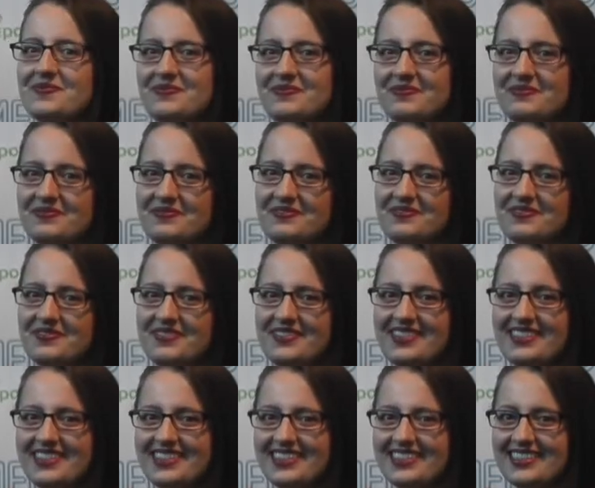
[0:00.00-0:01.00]

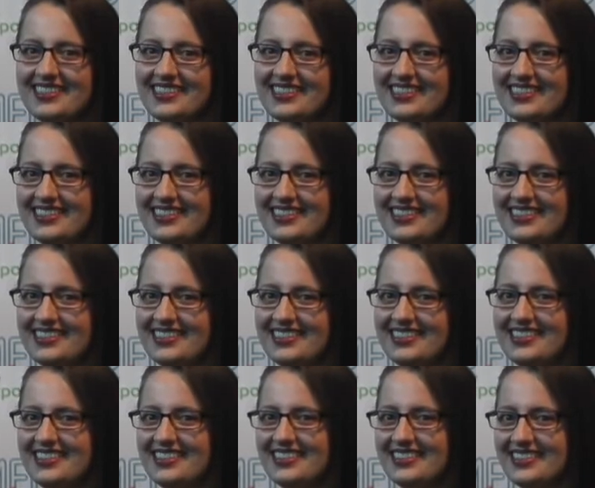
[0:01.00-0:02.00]

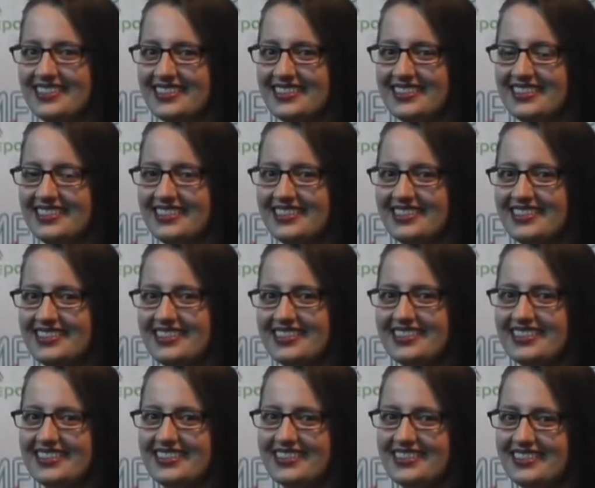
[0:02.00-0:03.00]

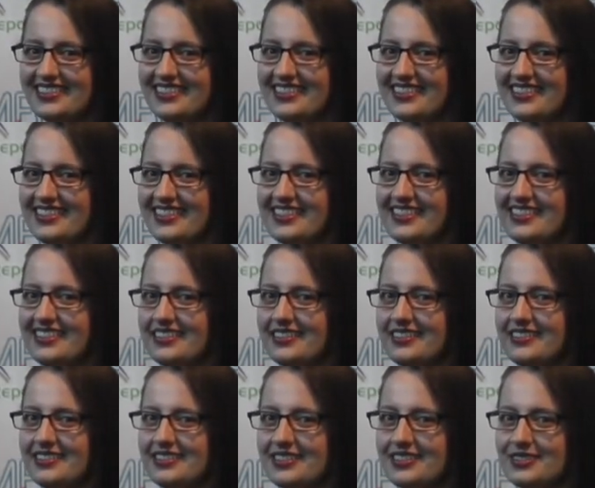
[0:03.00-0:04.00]

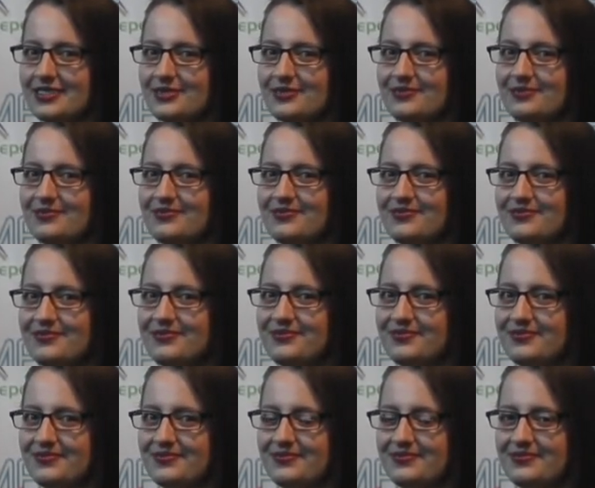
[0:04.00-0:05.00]

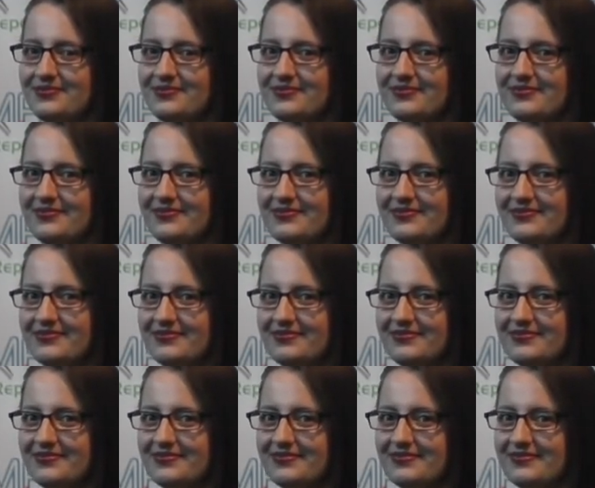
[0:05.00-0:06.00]

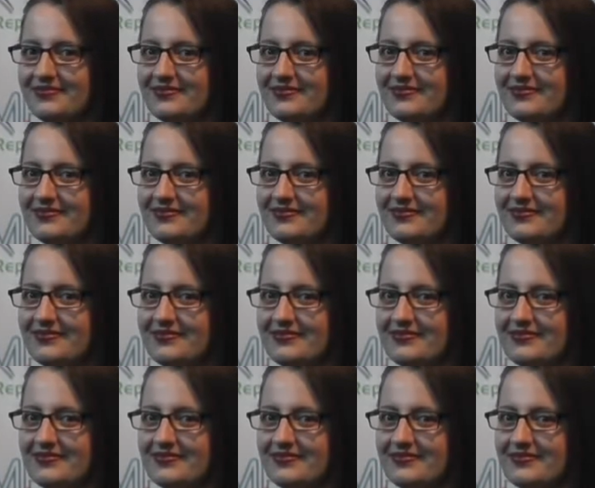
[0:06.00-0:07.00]

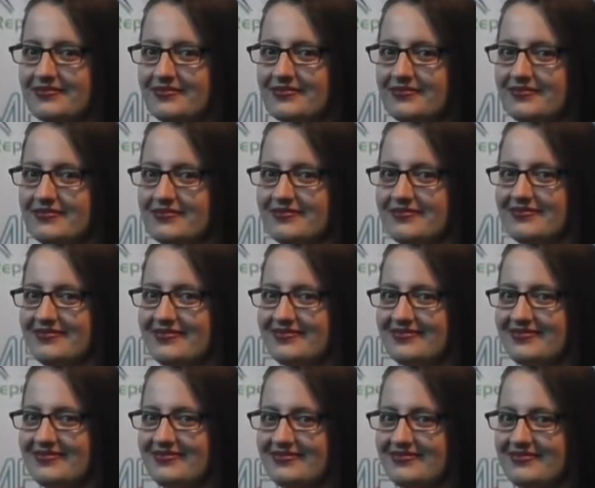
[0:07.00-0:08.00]
The person shown says nothing.